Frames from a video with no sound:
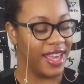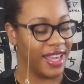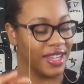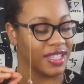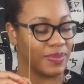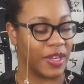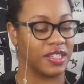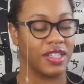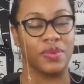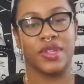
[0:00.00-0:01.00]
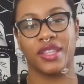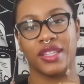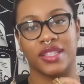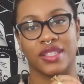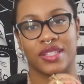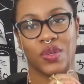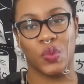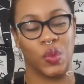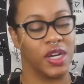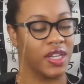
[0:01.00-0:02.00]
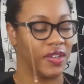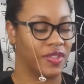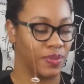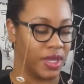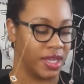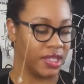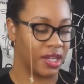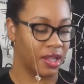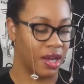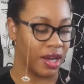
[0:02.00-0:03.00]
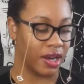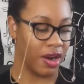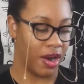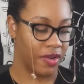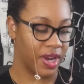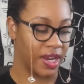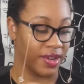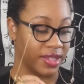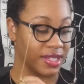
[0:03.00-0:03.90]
And especially with this 1 of spades card right here,